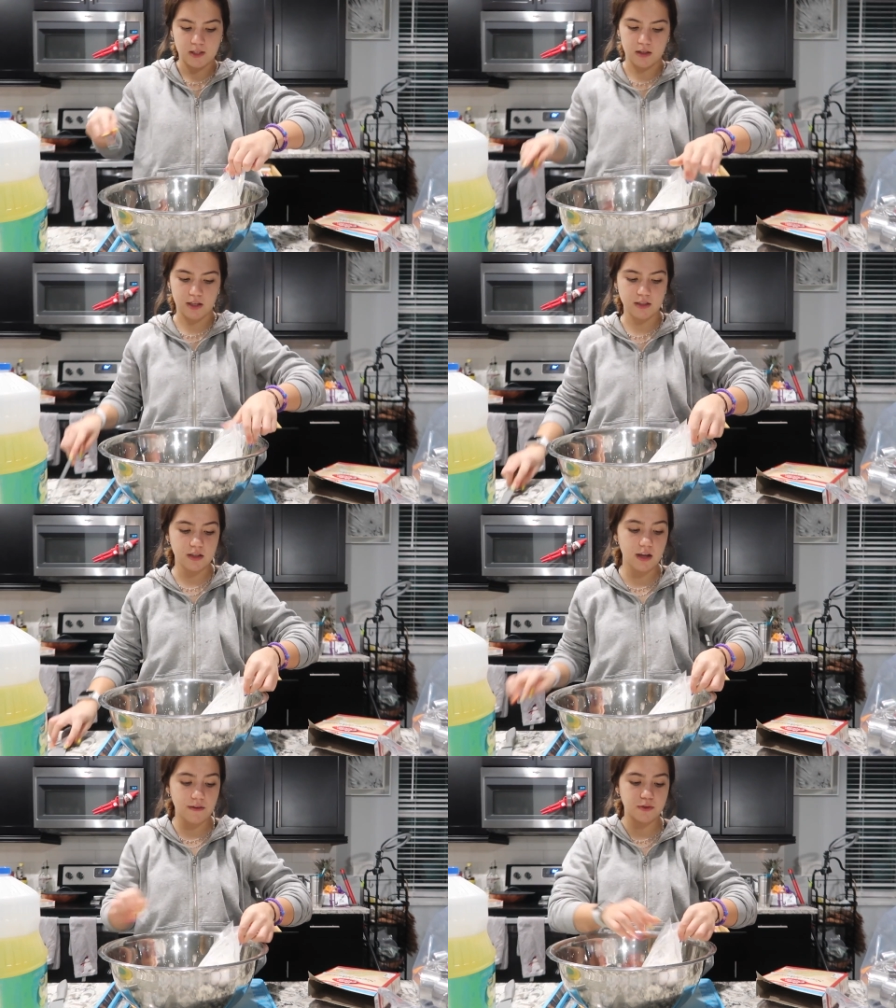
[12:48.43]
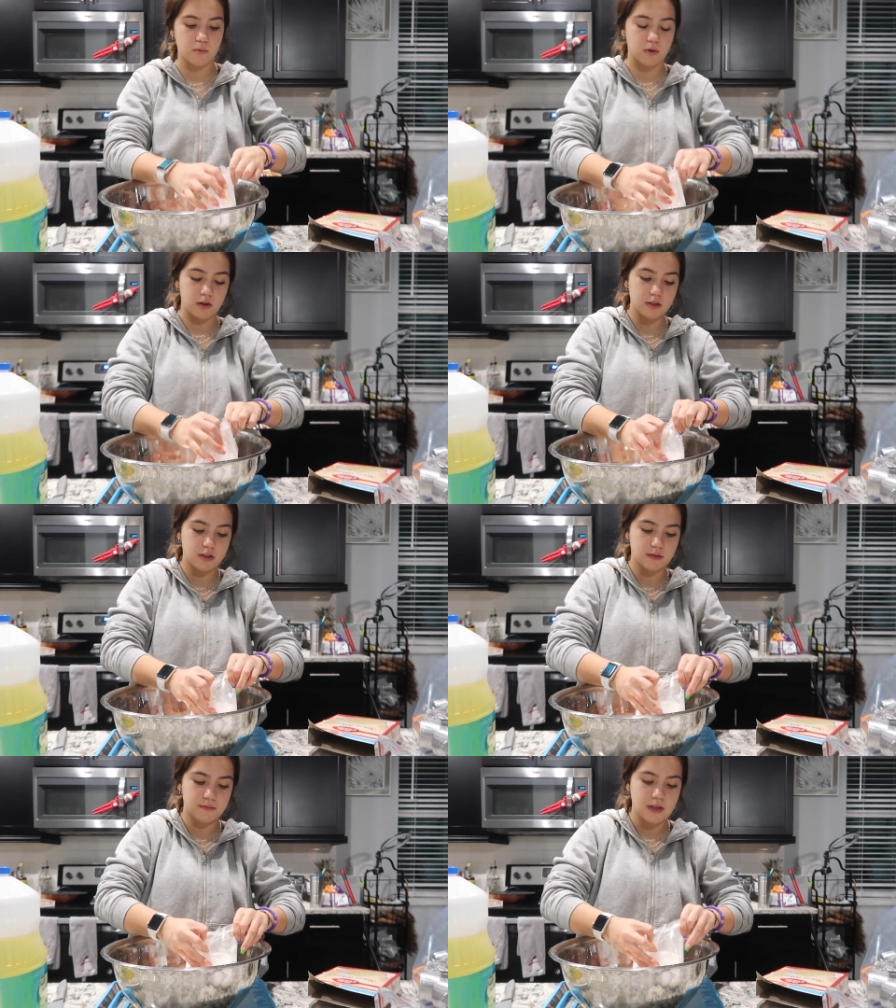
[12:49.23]
And that's gonna have to work.
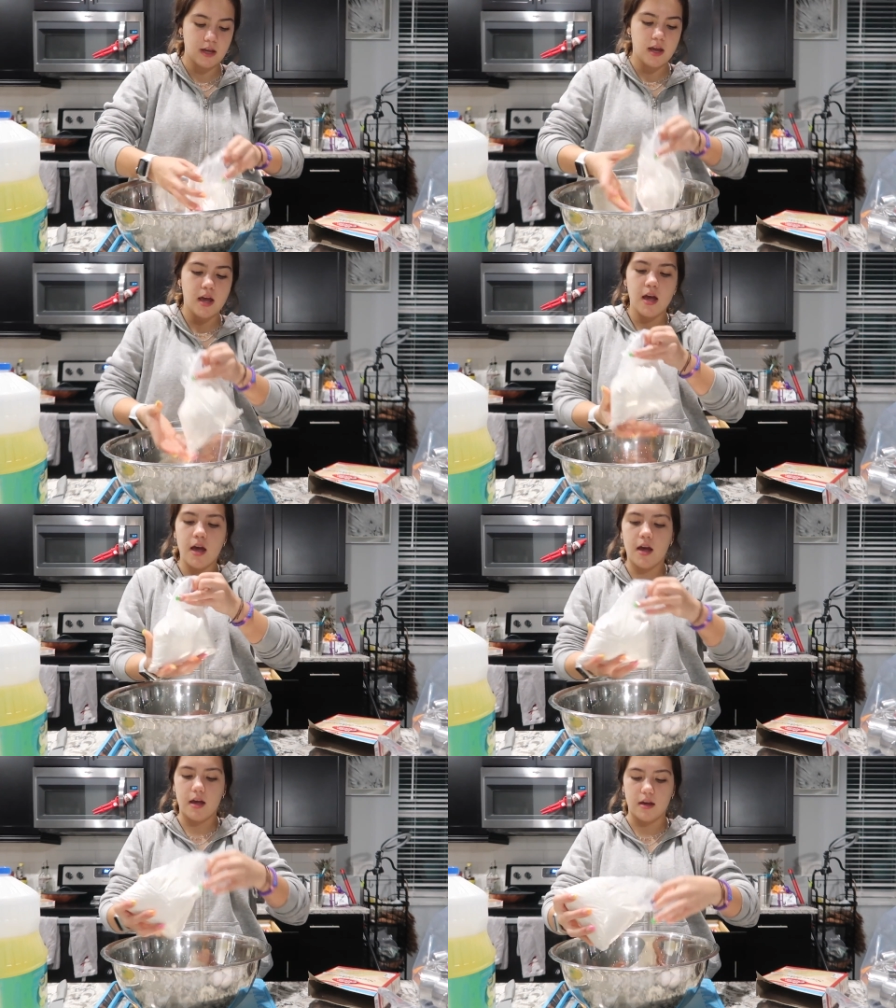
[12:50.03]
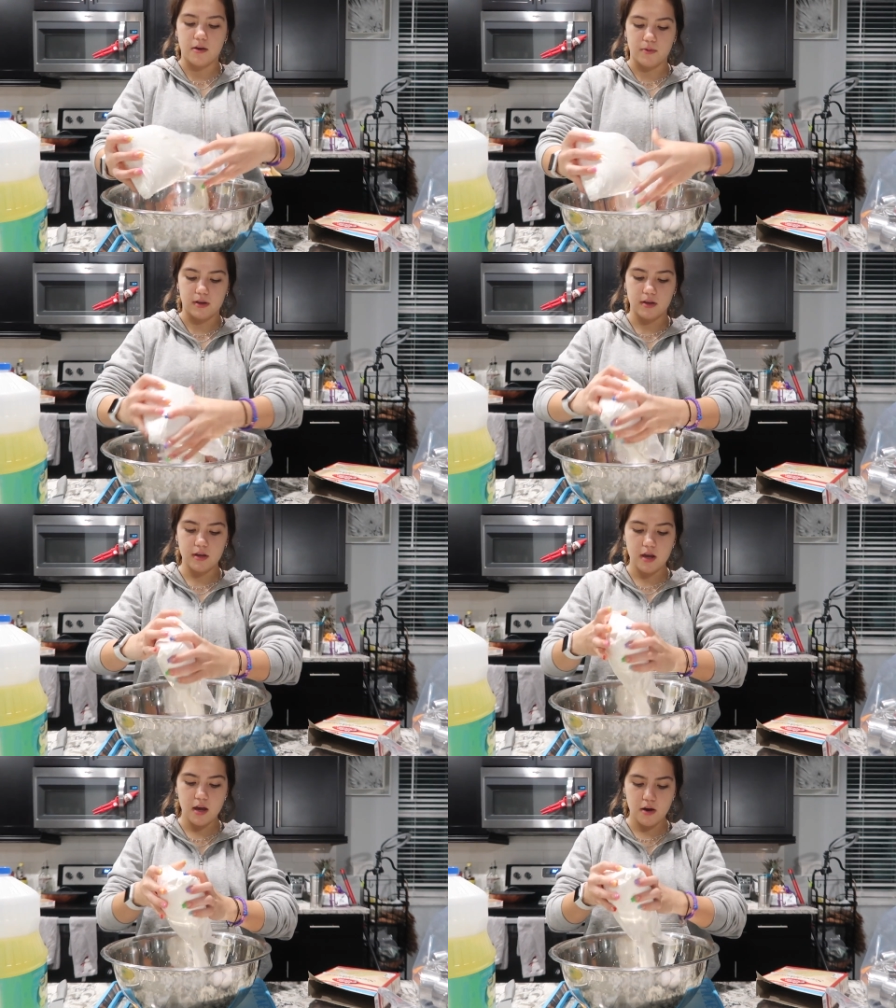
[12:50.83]
Here we
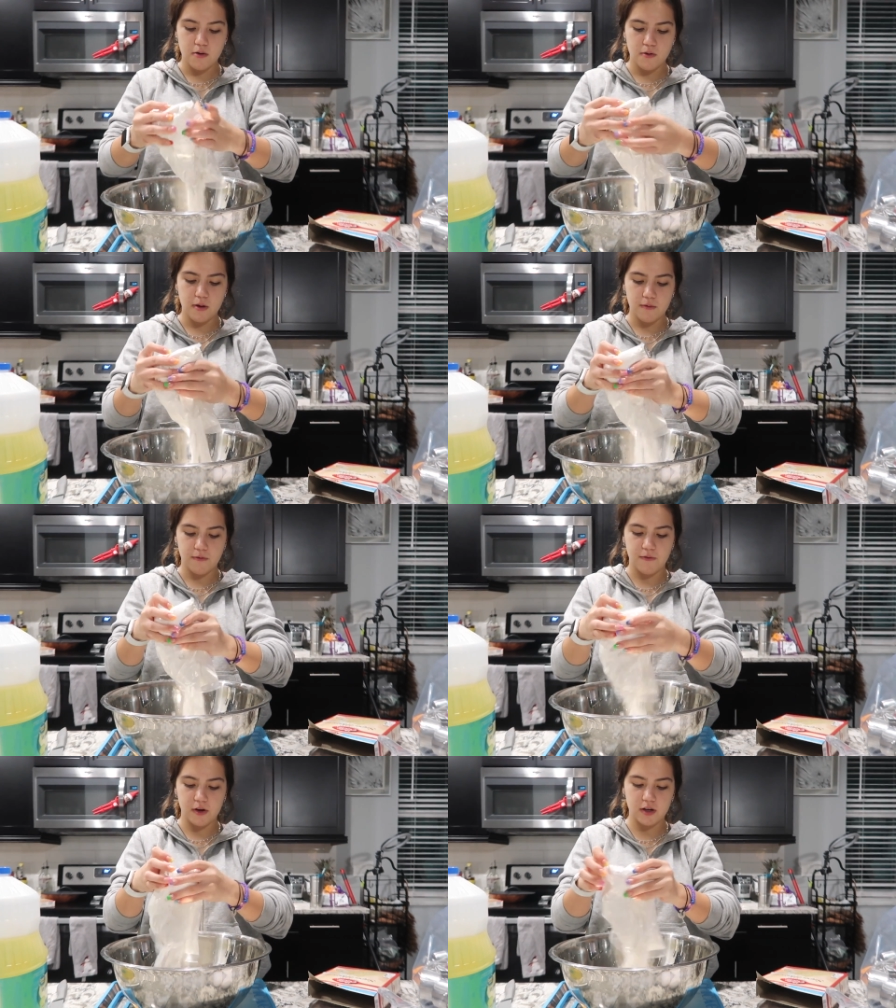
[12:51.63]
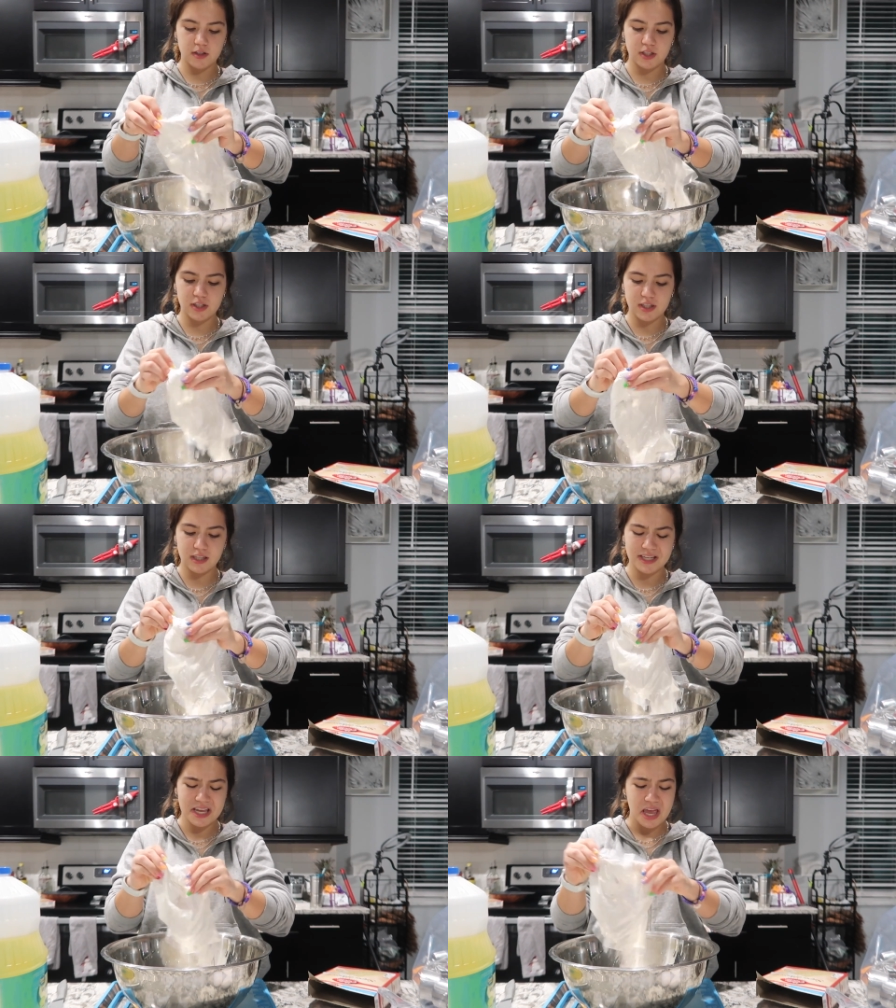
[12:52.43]
go.
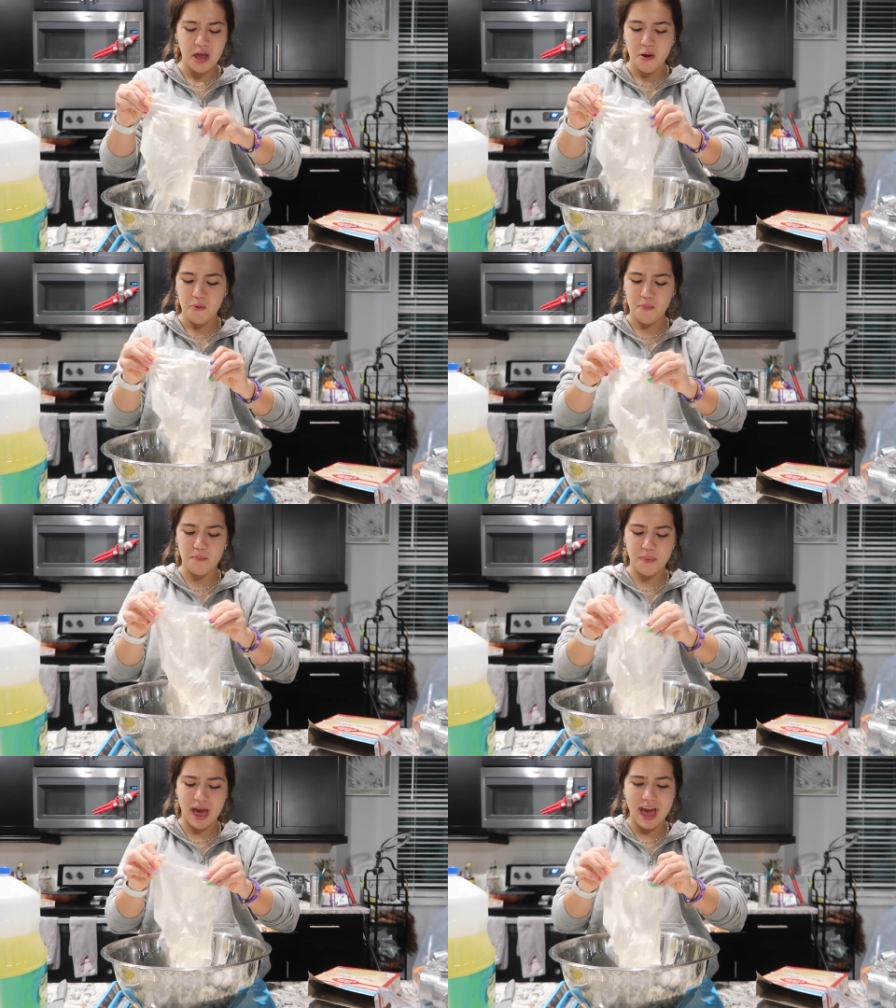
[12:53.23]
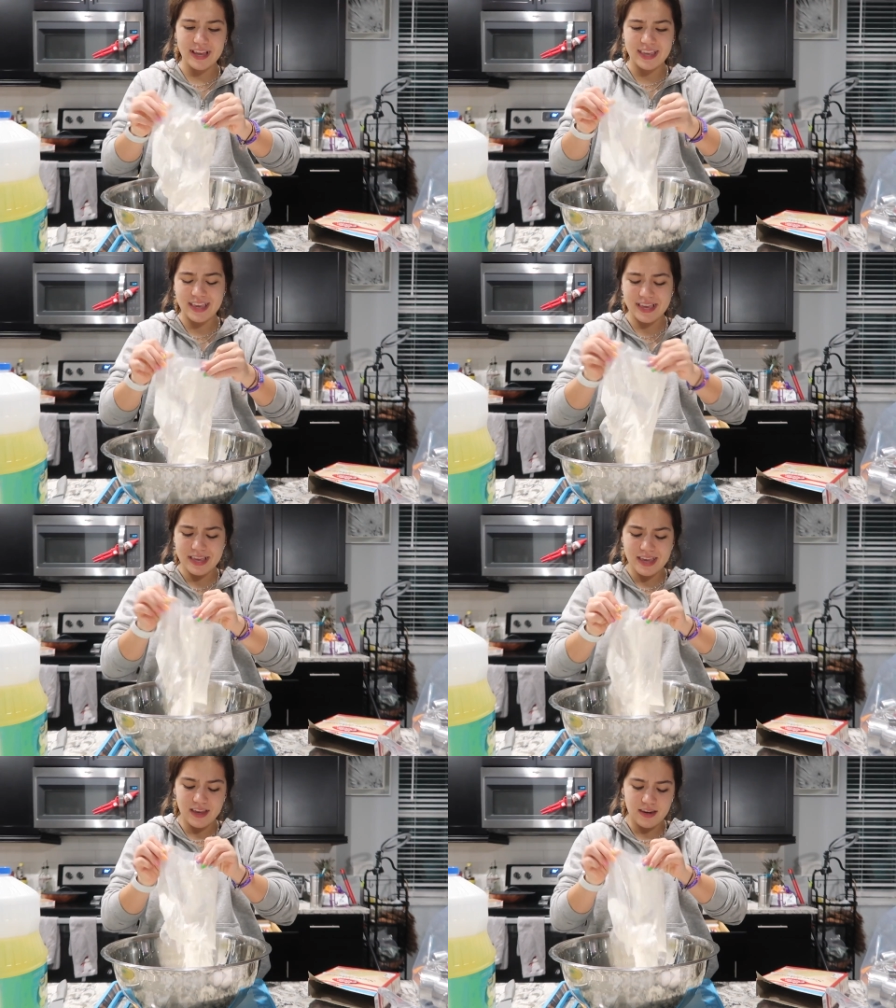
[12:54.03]
First bag
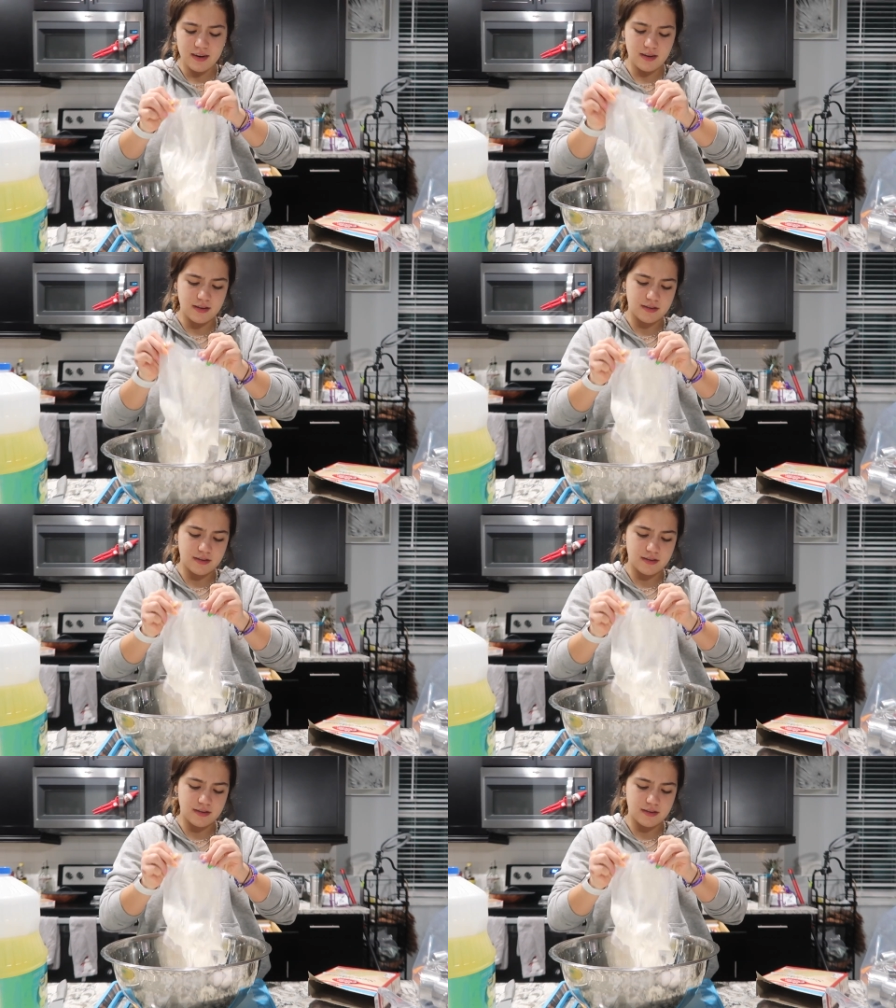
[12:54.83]
in.